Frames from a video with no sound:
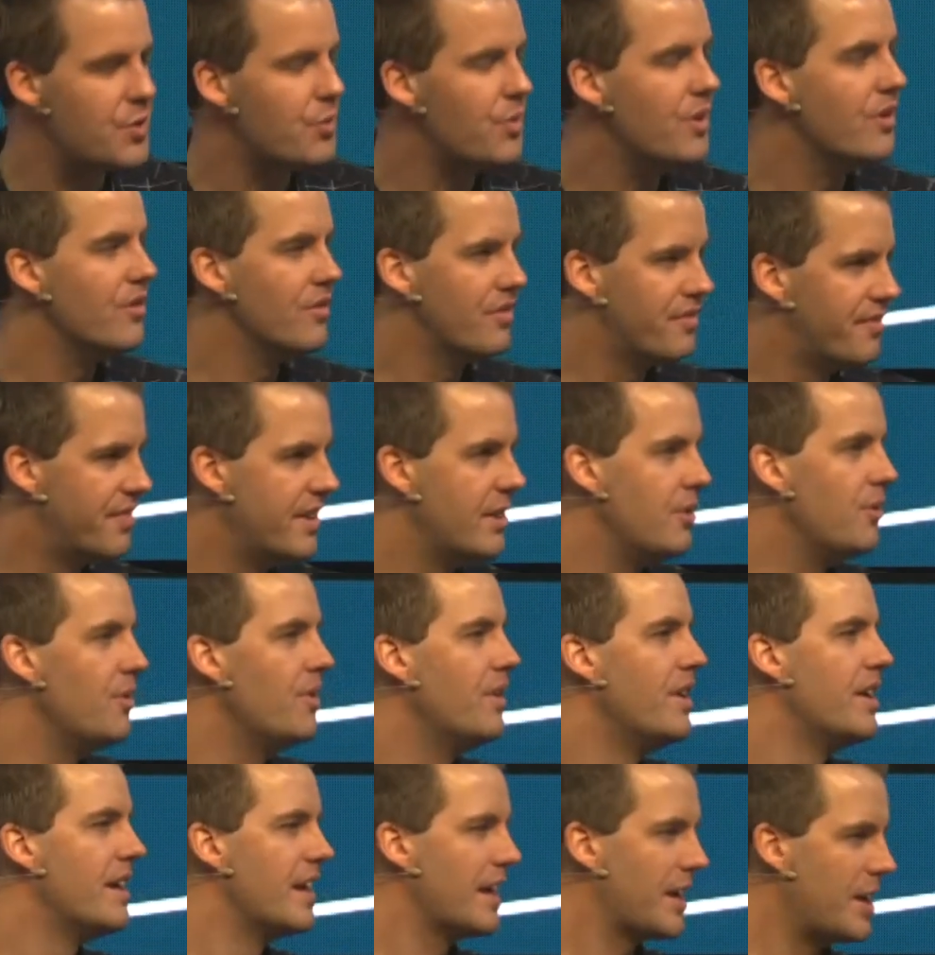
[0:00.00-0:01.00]
will feel
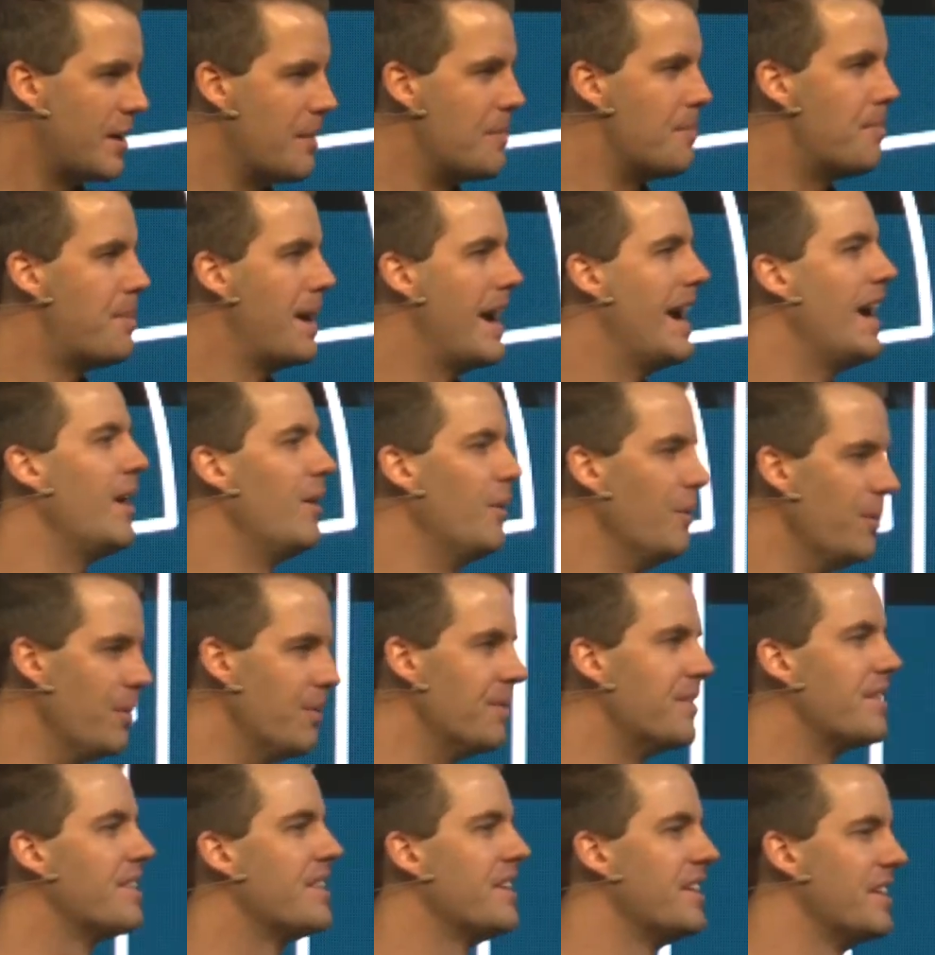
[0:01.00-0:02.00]

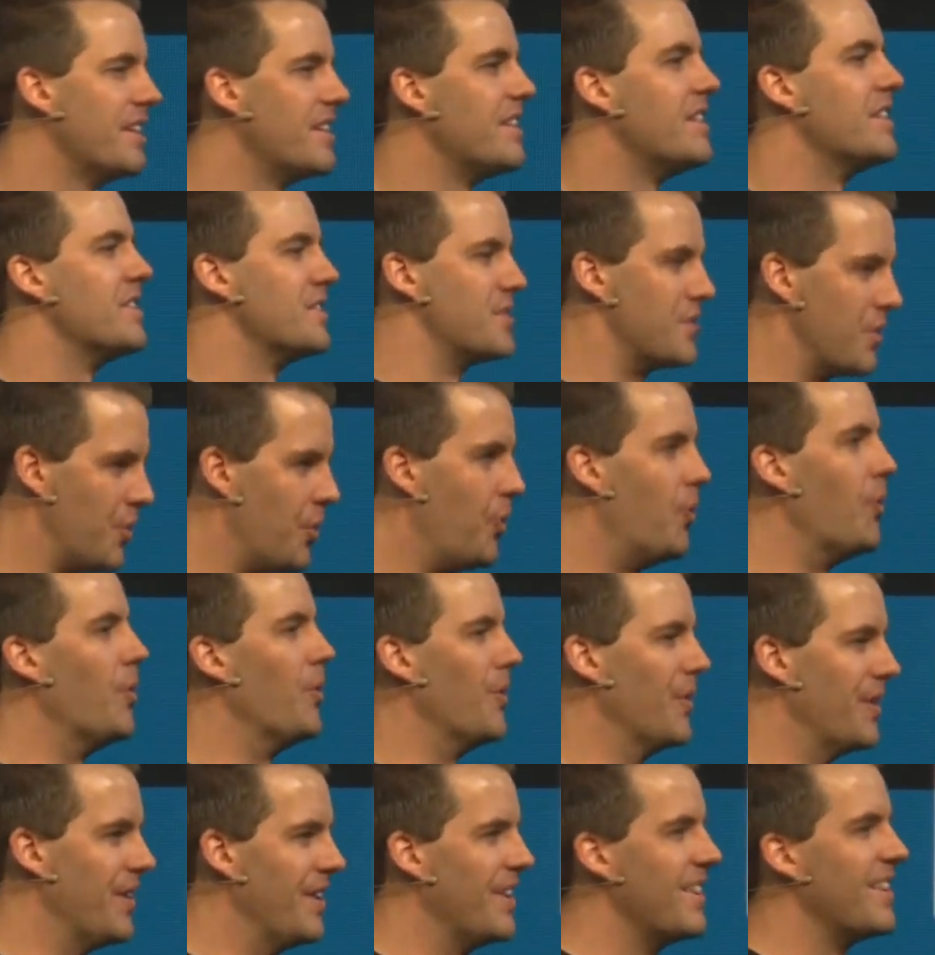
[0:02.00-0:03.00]
compelled to
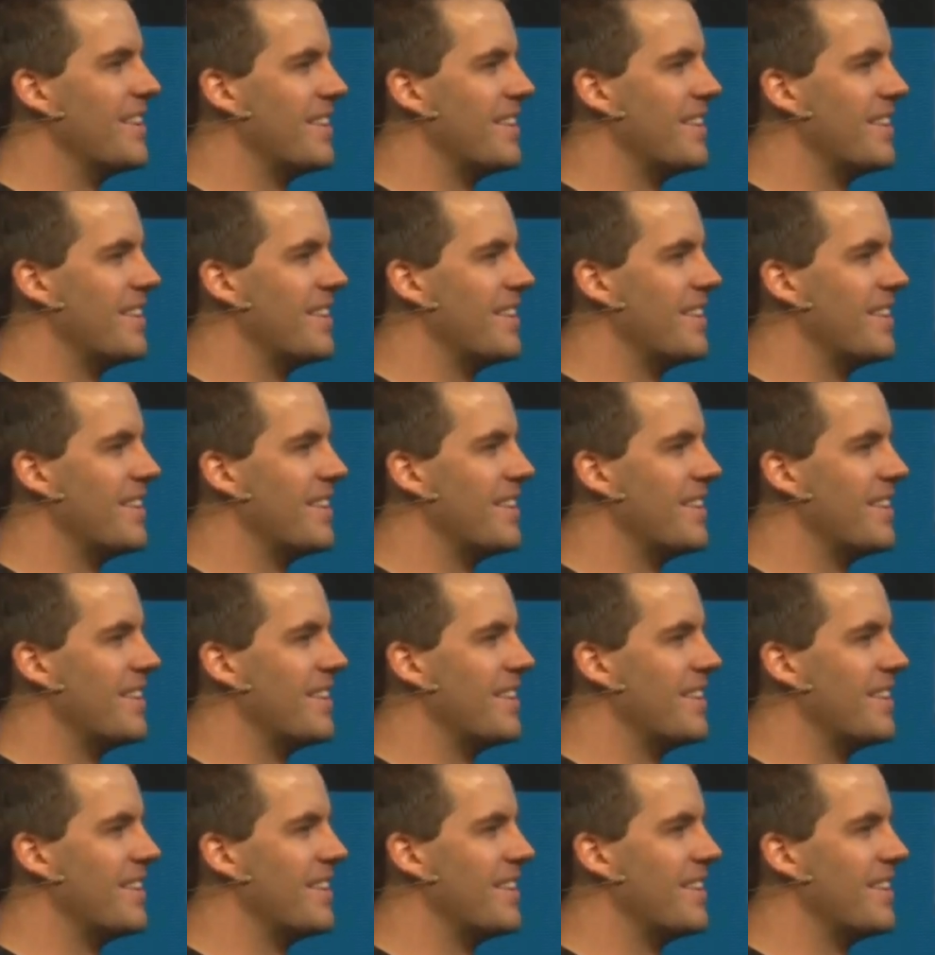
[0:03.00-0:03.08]
hoard.